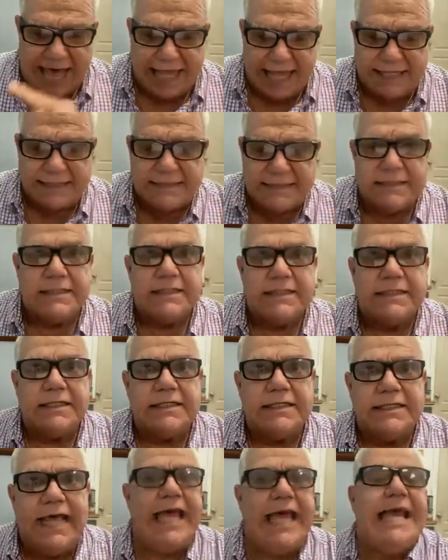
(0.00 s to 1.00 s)
And
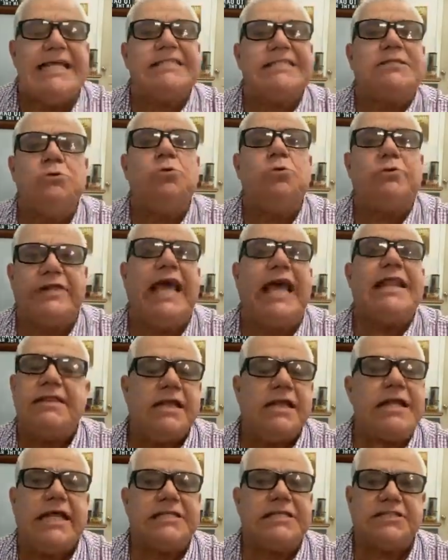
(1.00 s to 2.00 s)
there is no
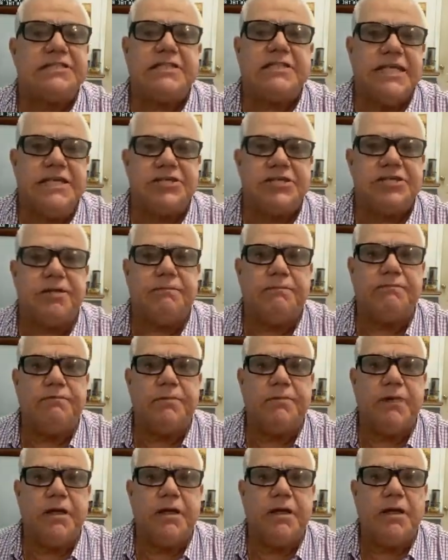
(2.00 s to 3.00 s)
tender legislation.
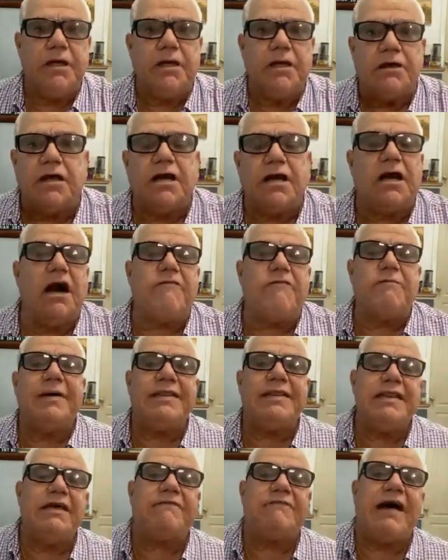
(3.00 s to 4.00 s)
The
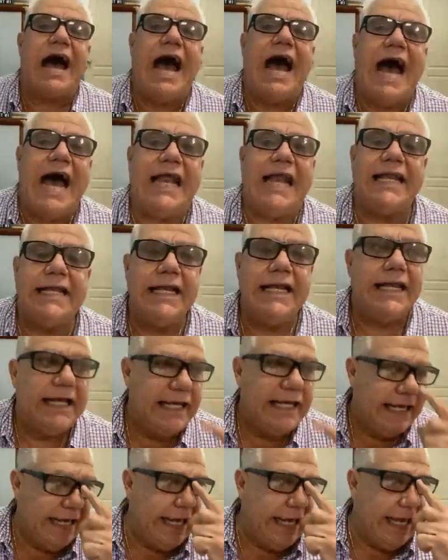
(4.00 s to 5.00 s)
government never had
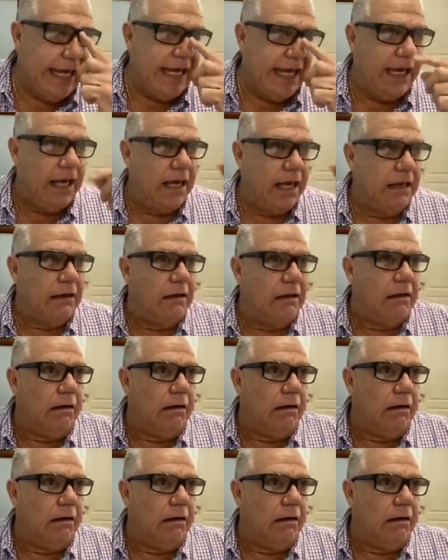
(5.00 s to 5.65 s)
a